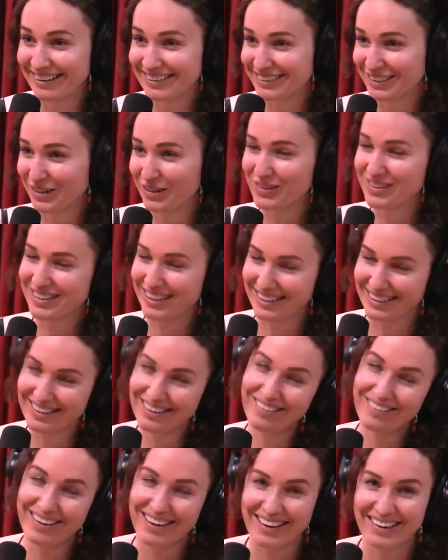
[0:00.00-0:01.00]
So it was like,
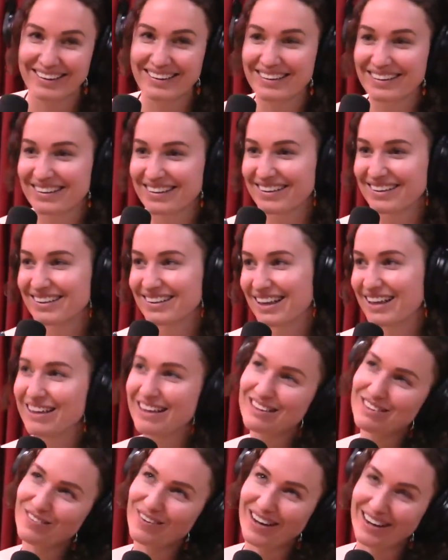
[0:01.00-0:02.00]
okay, like
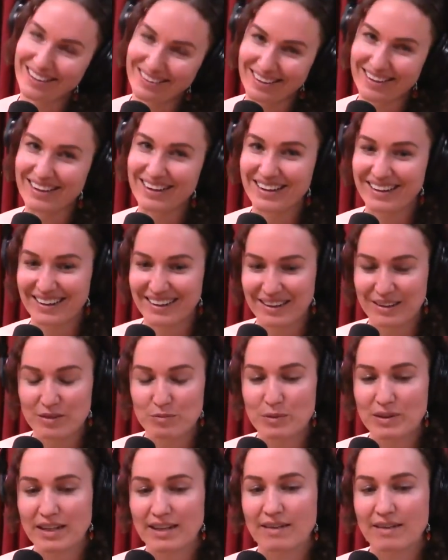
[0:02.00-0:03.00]
that's God. fine. Like I hear you, but You're like